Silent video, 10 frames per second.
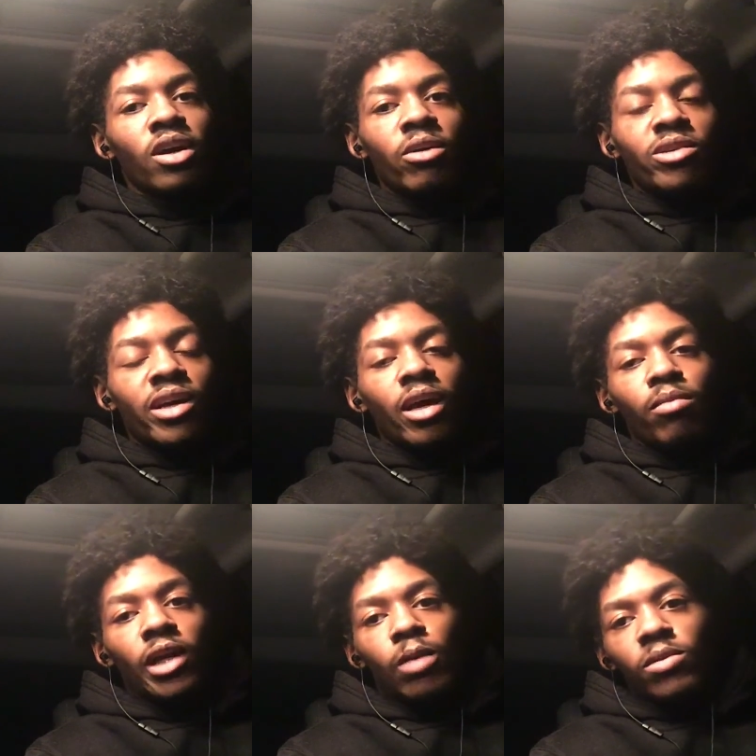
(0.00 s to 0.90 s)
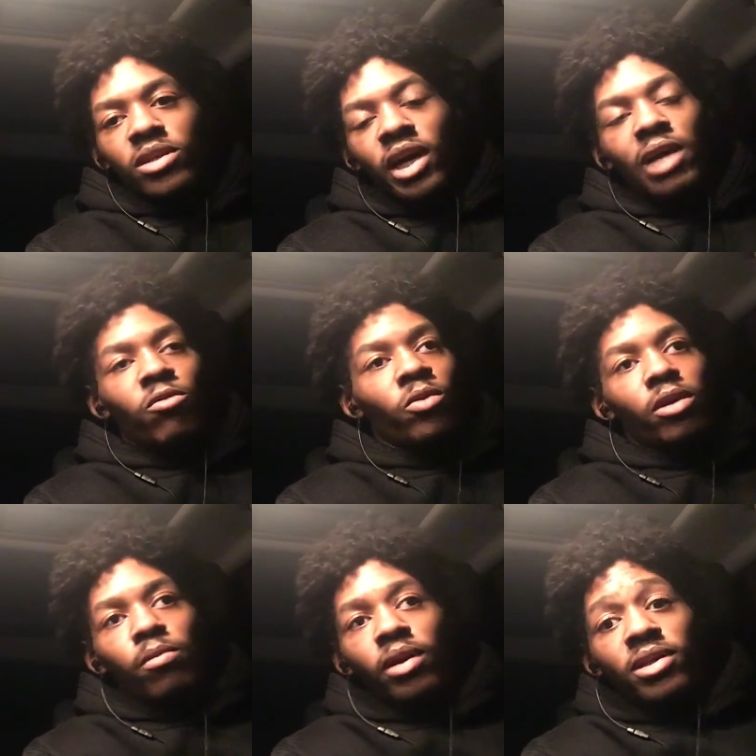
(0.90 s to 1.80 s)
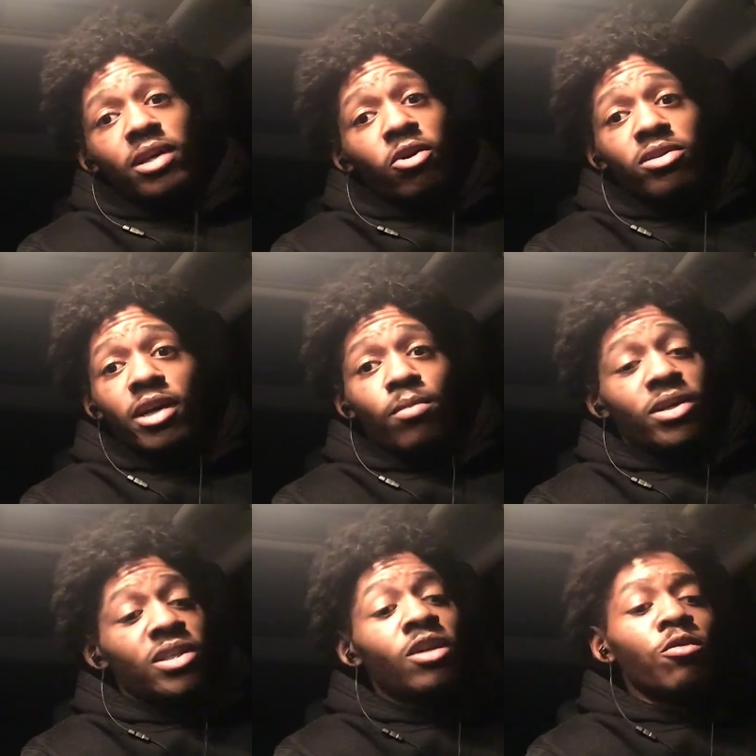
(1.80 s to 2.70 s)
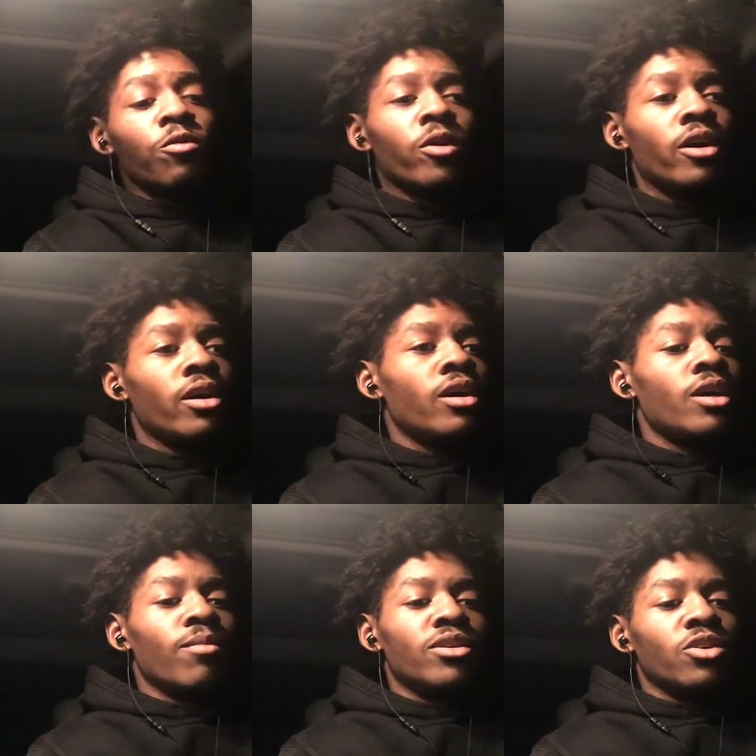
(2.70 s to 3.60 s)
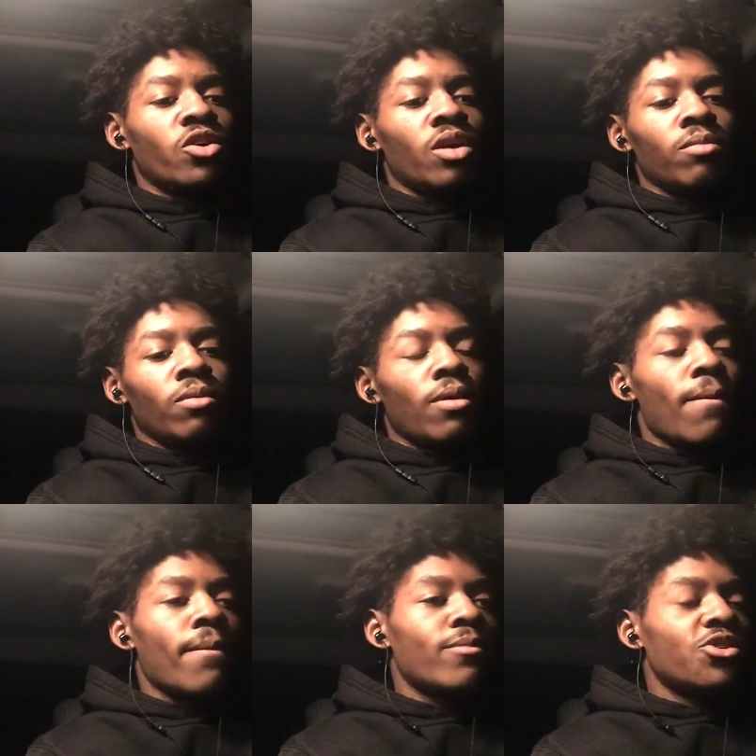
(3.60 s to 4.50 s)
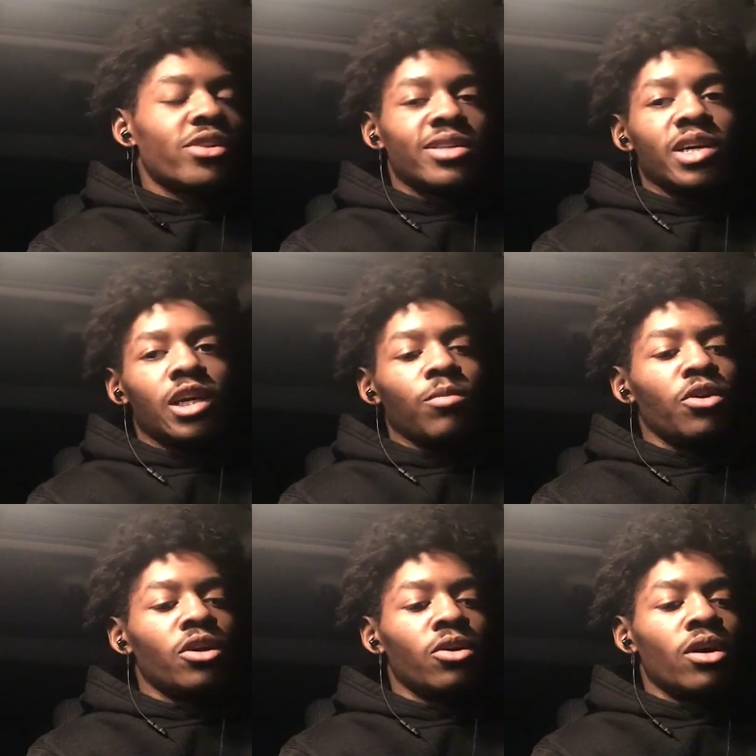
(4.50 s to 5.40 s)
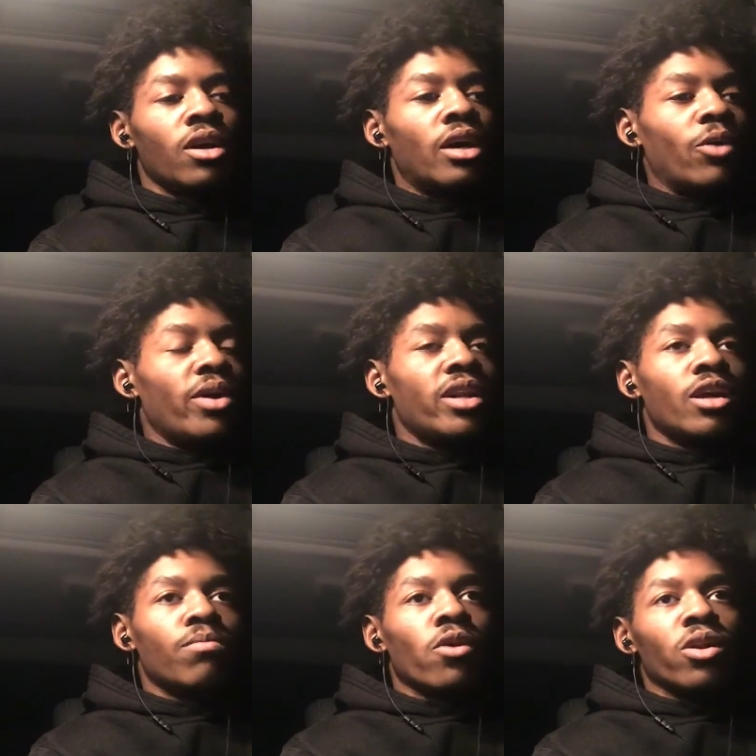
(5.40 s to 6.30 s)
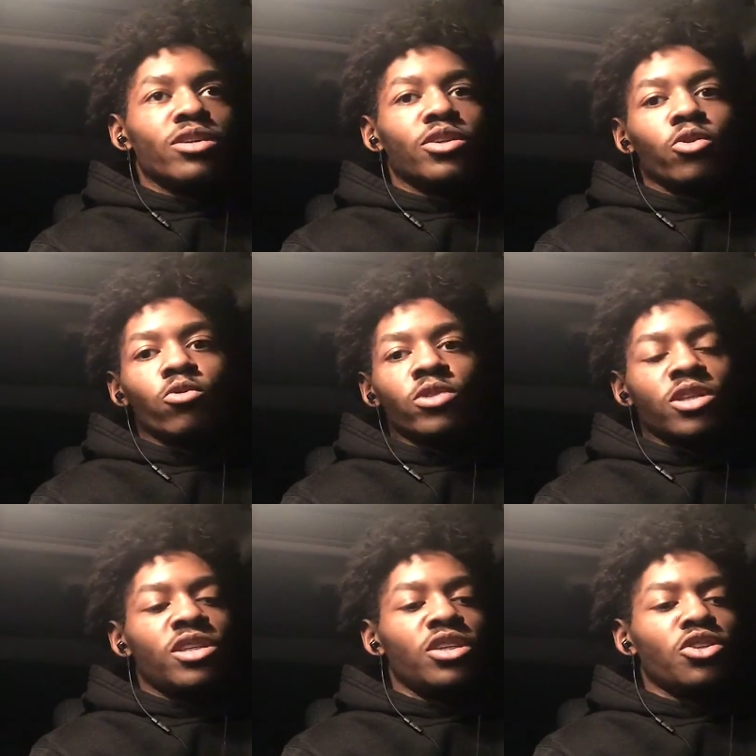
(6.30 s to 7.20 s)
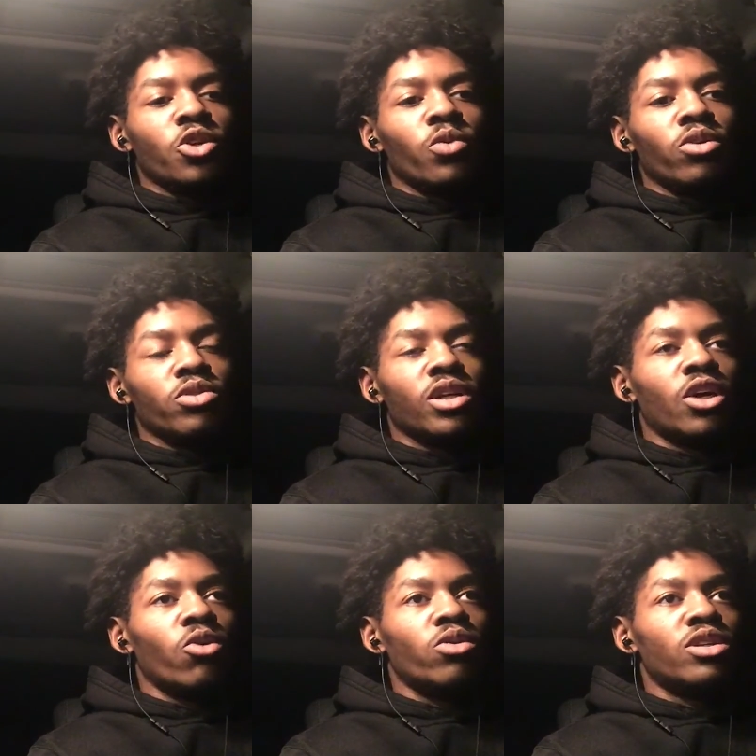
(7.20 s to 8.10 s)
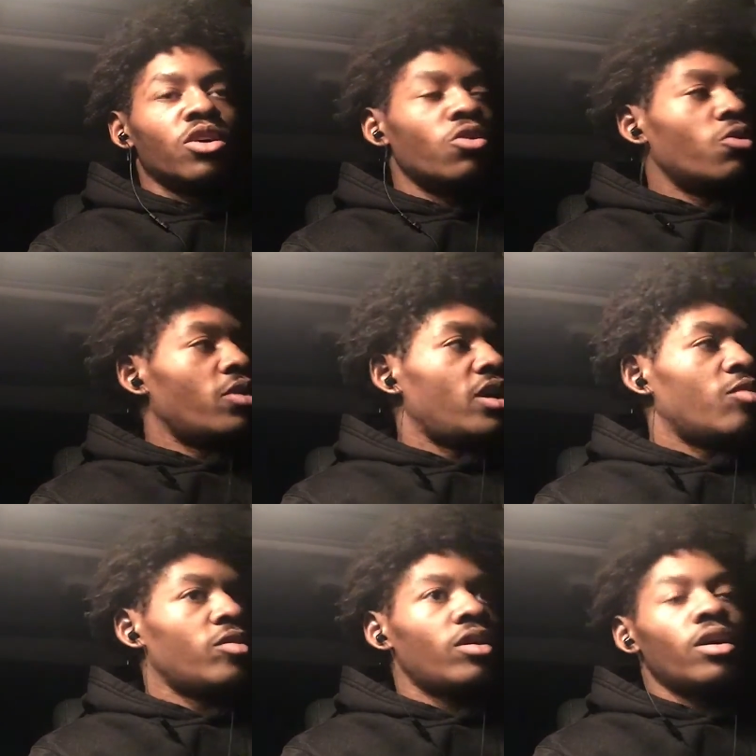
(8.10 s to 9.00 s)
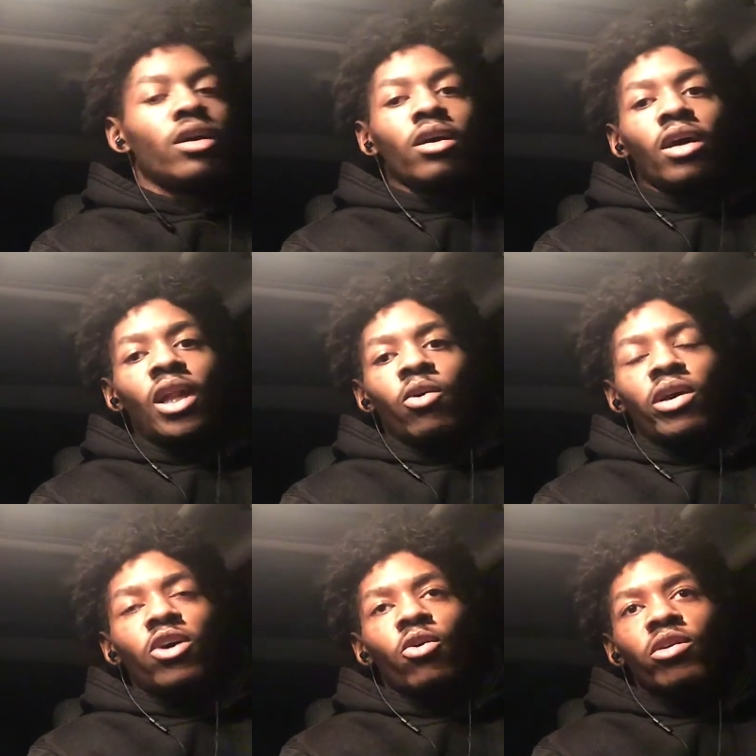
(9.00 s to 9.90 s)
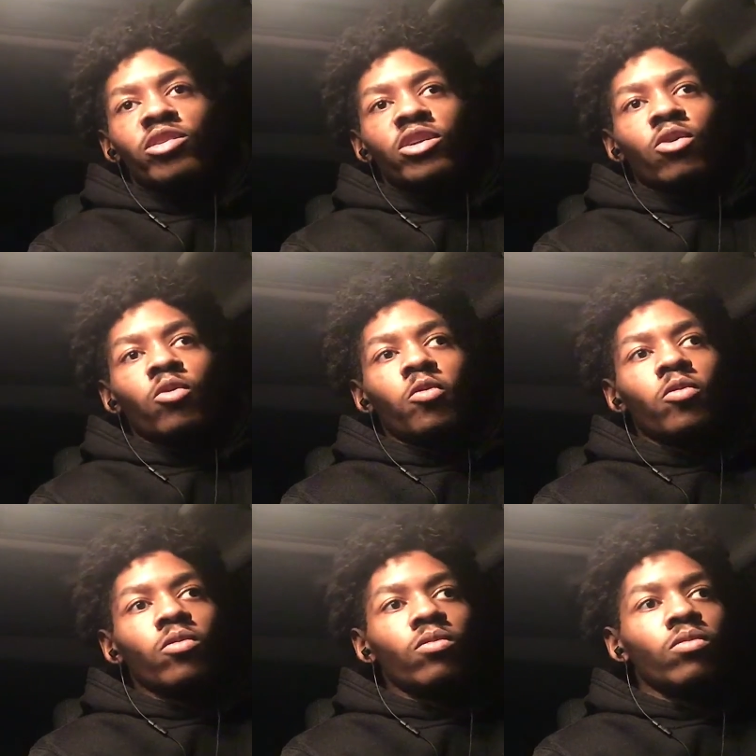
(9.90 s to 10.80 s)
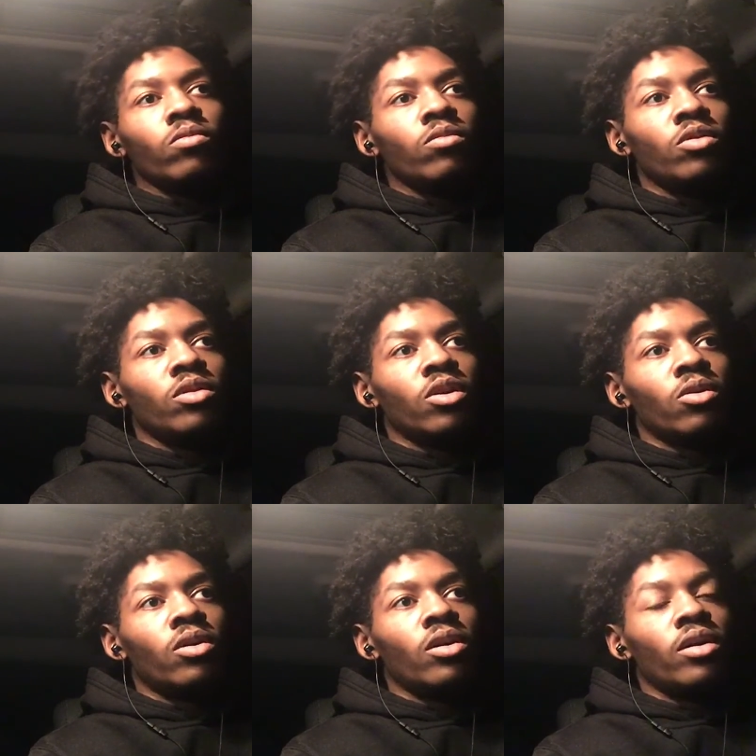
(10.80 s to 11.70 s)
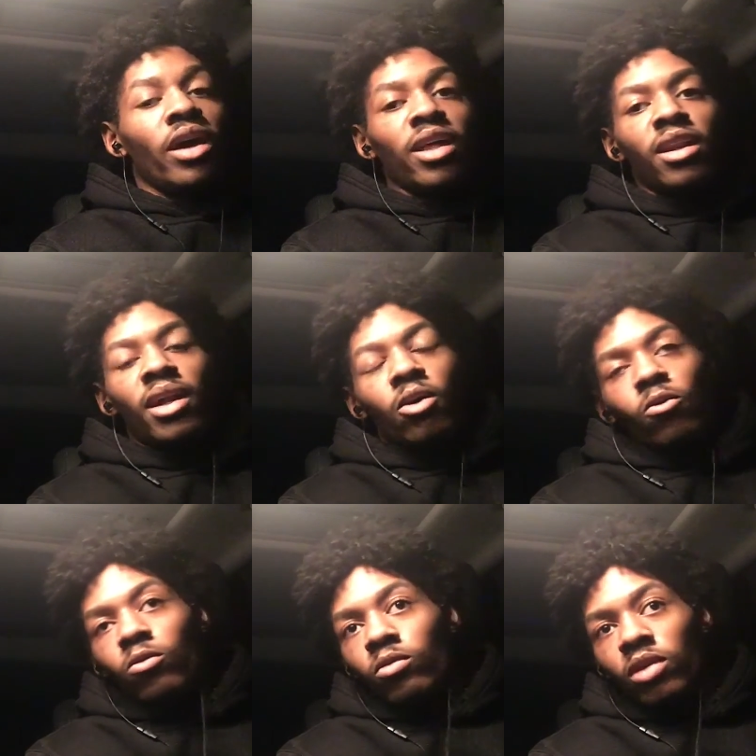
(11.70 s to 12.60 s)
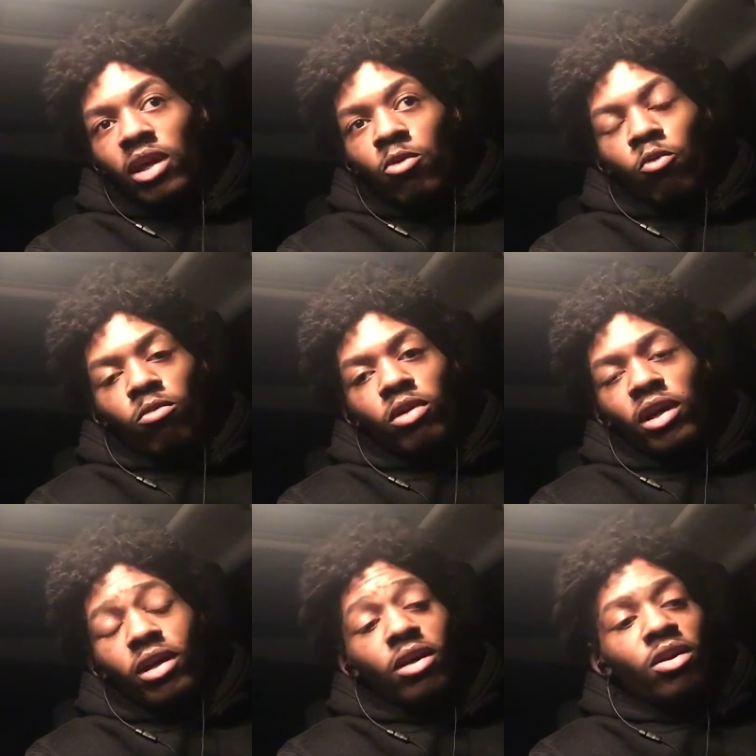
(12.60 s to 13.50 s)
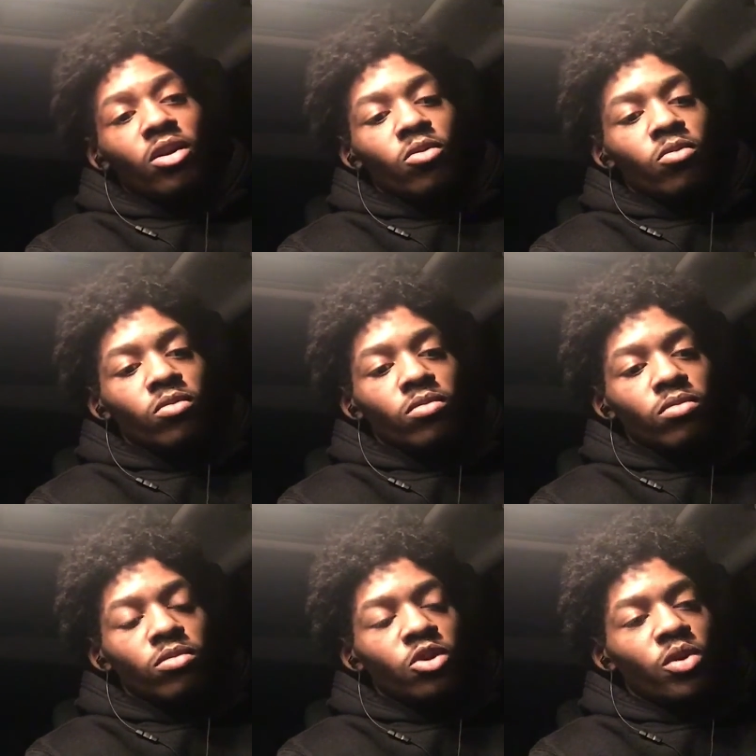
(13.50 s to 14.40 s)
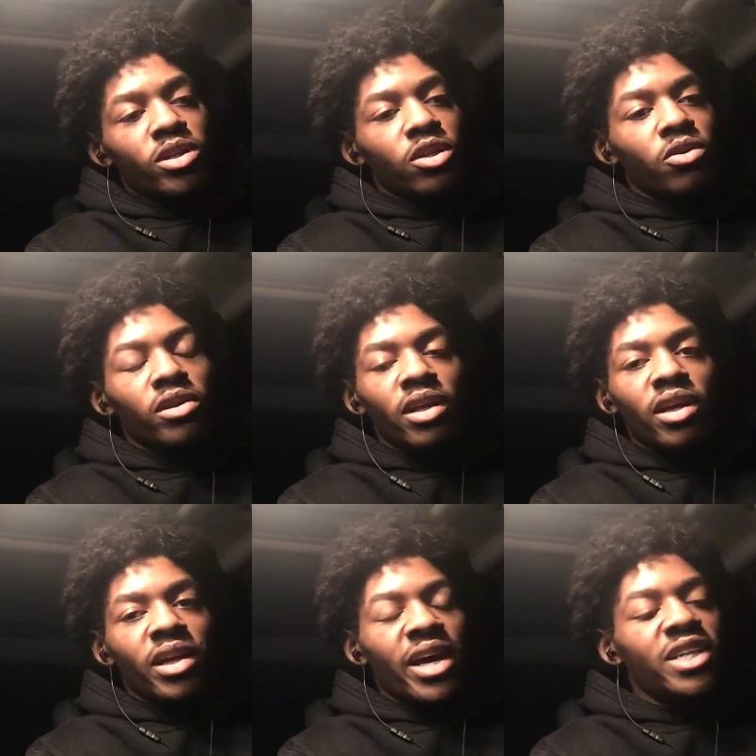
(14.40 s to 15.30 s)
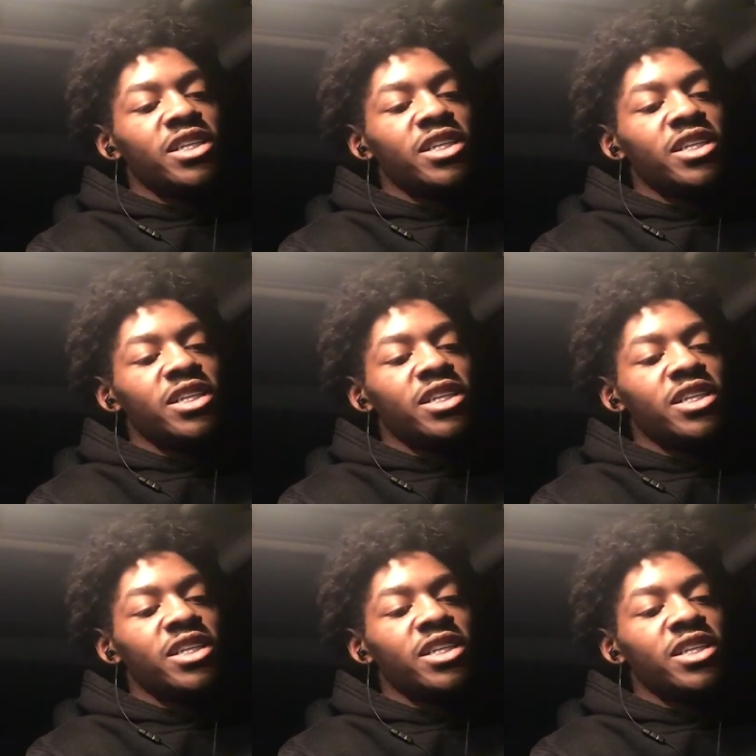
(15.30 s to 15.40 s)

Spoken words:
which I ain't blame because I ain't never really been the talking type myself. But, I'm trying to tell him, we hitting up all the stores and shit. We usually go to the store or whatever. He going to the store, in and out. get do his little thing, dash